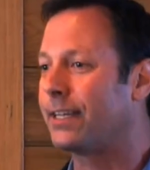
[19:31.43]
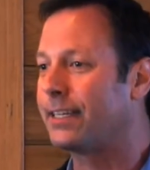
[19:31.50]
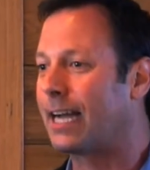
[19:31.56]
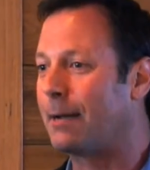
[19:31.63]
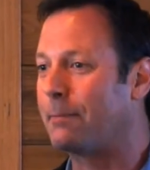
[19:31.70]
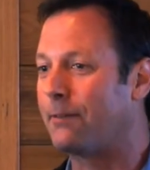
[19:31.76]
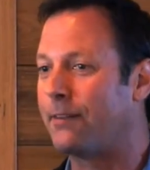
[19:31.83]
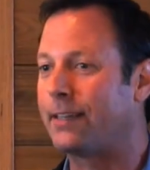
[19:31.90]

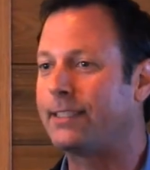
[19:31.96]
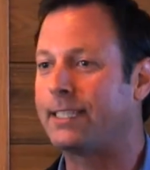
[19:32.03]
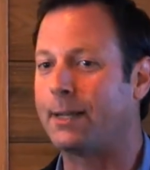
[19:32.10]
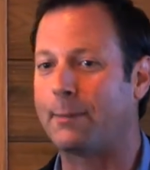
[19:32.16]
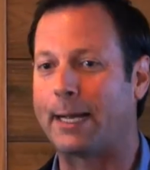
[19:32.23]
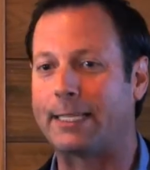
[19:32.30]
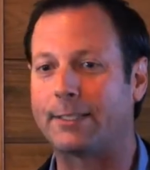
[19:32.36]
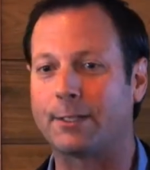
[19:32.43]
type of
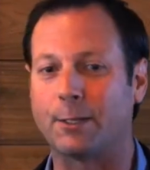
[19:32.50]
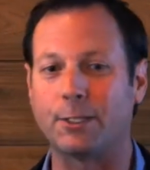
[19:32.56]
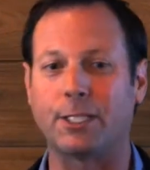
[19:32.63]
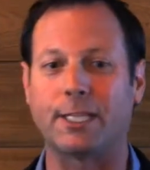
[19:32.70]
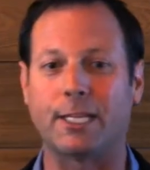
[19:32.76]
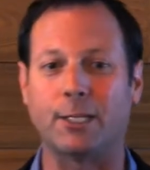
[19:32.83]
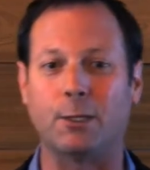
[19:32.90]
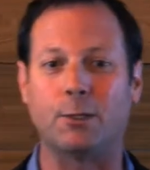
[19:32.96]
SD-WAN
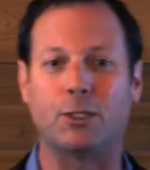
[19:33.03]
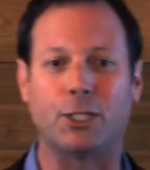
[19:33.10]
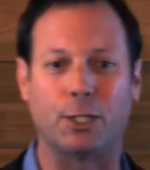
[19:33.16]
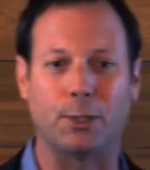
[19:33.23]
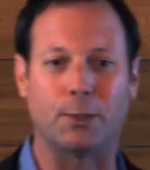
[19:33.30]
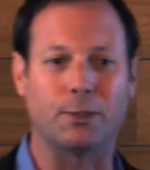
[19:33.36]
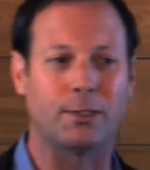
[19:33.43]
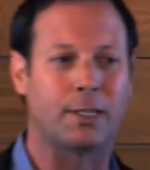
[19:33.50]
solution that you
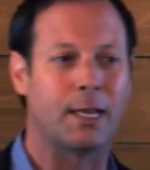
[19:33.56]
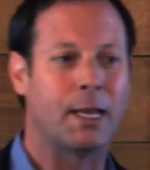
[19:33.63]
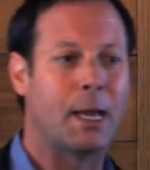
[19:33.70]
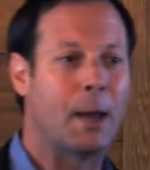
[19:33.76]
choose,